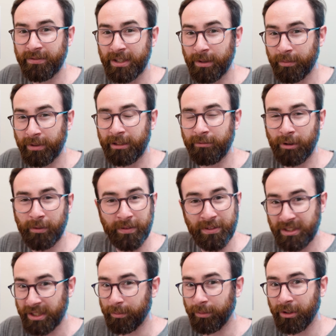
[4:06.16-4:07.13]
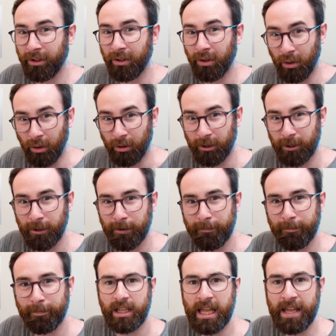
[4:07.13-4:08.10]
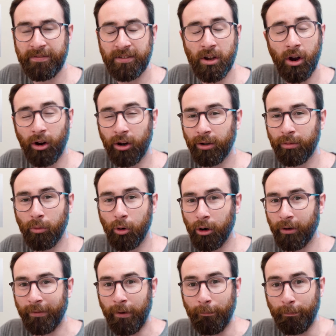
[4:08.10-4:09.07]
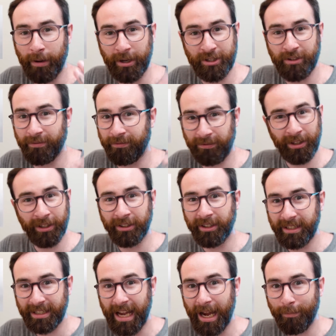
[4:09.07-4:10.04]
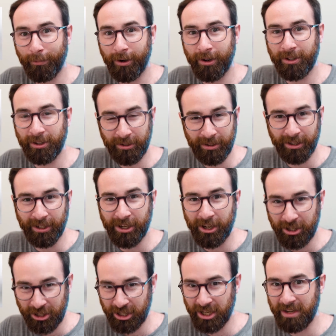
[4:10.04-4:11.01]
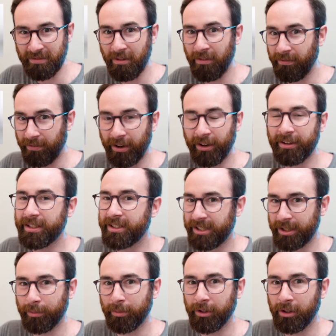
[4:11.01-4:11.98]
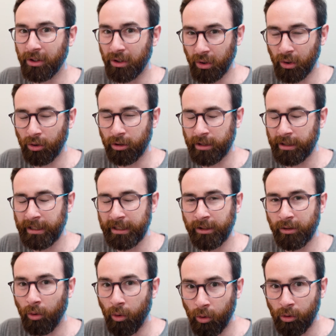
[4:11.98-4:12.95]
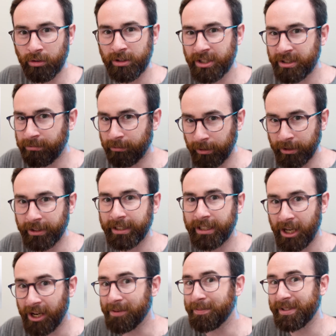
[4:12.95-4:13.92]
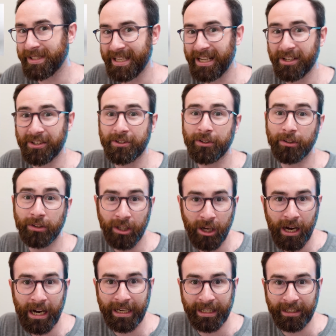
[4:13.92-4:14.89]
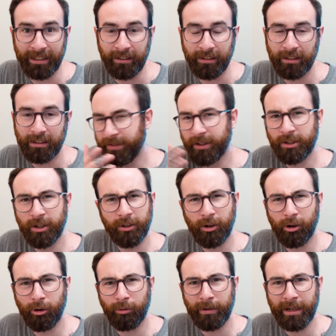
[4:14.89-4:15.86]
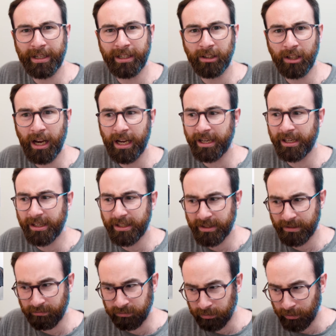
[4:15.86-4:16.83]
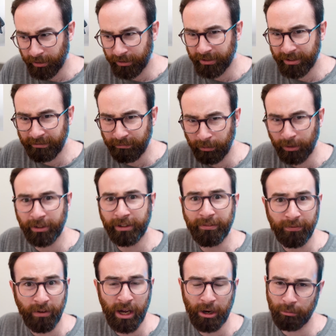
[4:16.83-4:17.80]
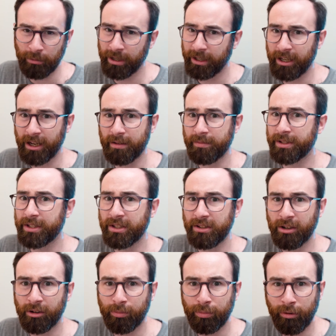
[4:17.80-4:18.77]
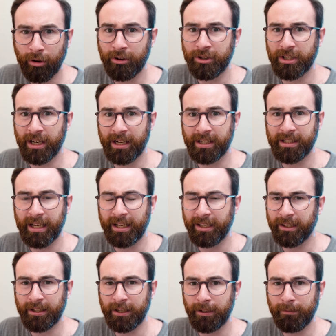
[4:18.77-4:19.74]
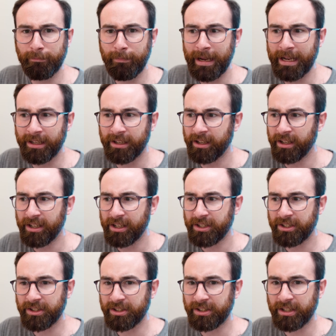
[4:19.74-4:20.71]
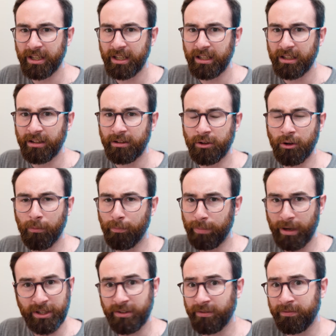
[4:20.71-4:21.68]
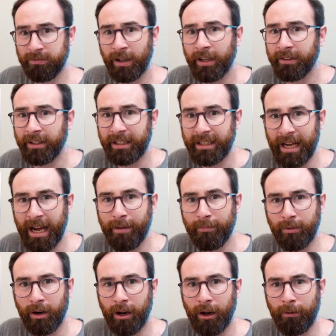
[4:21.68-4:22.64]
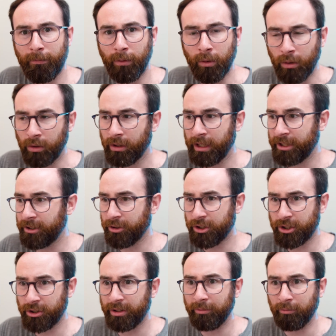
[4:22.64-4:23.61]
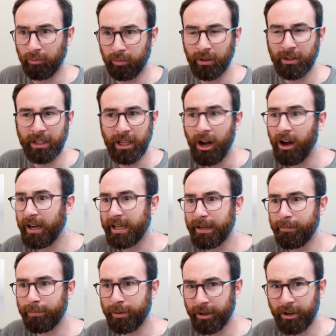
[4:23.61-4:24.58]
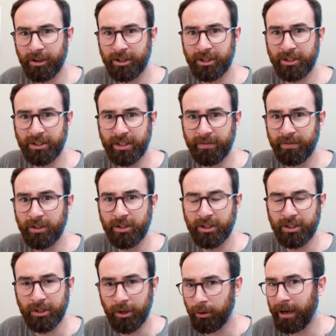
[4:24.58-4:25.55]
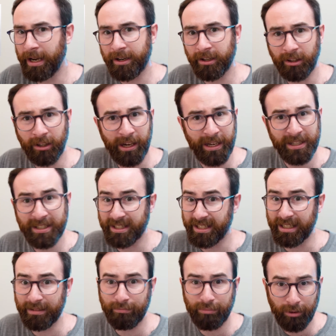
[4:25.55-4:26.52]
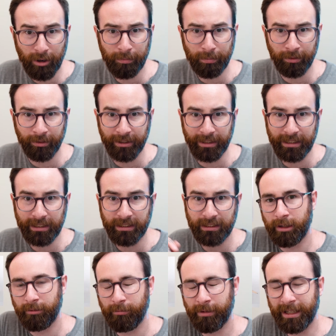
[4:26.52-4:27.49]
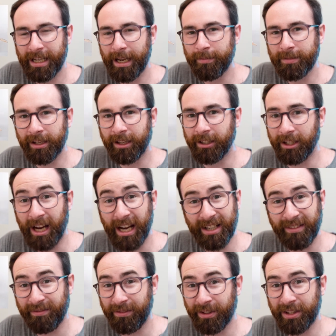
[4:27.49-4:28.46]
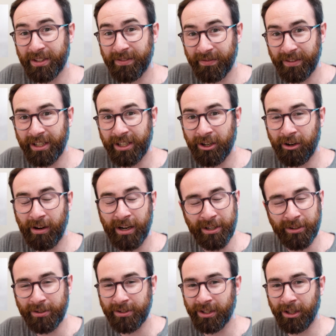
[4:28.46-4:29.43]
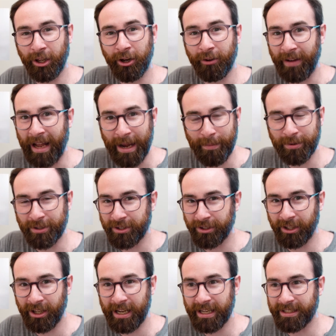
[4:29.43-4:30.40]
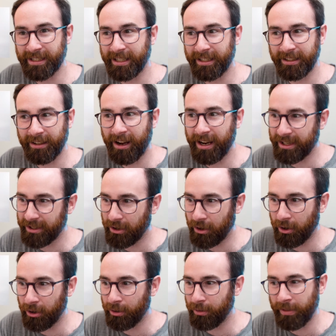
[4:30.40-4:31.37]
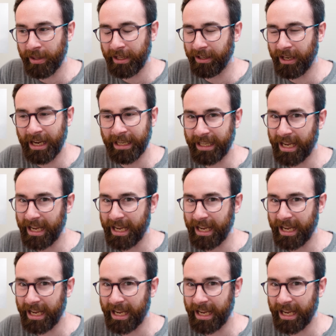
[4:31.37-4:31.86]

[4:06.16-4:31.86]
something of a similar look. If you own more of a budget-friendly camera, you can achieve a very similar look, and it all just really comes down to lighting. If you don't know already, lighting is really, really vital when it comes to your project, and it can make just your budget-friendly camera look like you're shooting really high-end productions if you just know how to light a scene properly. When it came to the lighting for this video, I used a lot of aperture lights, and I know they're like